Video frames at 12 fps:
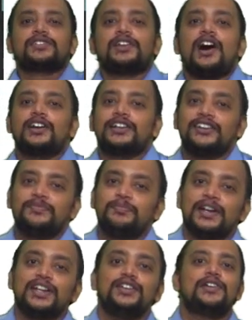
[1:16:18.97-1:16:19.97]
Lot of
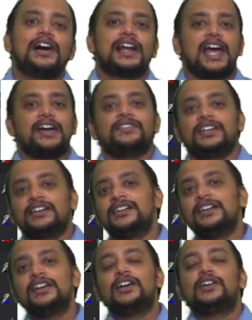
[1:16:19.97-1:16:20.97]
money you are having,
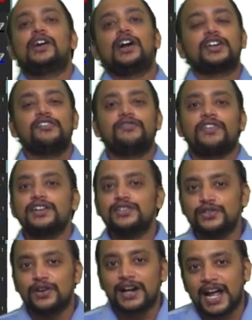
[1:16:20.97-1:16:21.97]
lot of funds you are